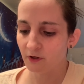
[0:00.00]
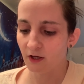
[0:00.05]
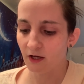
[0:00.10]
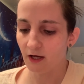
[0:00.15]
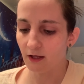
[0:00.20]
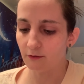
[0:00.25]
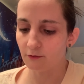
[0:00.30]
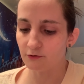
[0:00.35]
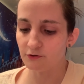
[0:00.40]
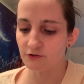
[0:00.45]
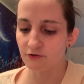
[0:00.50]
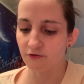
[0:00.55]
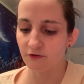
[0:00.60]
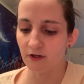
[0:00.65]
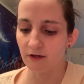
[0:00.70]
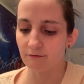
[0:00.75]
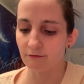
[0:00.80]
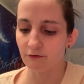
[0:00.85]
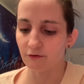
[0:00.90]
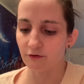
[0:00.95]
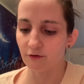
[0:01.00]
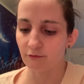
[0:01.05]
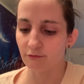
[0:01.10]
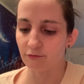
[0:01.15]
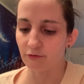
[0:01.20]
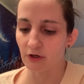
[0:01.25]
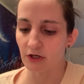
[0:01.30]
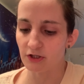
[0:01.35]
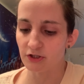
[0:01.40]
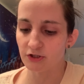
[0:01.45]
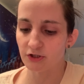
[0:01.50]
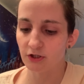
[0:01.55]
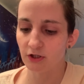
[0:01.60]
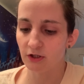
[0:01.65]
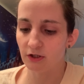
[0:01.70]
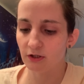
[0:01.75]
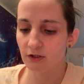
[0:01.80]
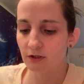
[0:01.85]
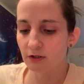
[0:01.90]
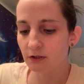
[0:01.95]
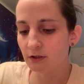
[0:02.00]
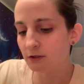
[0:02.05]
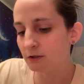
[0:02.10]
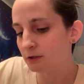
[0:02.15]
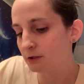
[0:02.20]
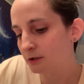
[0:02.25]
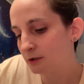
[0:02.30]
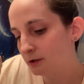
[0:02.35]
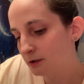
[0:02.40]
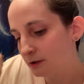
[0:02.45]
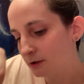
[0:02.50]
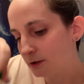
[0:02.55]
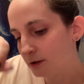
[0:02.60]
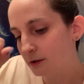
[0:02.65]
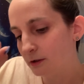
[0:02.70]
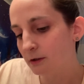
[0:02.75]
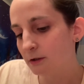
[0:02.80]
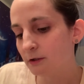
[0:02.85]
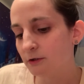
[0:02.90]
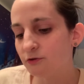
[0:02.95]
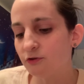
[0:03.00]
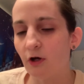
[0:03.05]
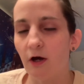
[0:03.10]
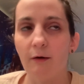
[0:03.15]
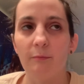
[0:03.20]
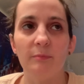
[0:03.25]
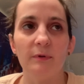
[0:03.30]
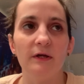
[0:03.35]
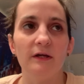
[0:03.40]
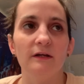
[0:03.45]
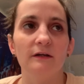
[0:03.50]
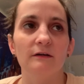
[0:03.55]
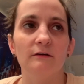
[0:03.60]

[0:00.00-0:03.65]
Heather just gave us a fresh topping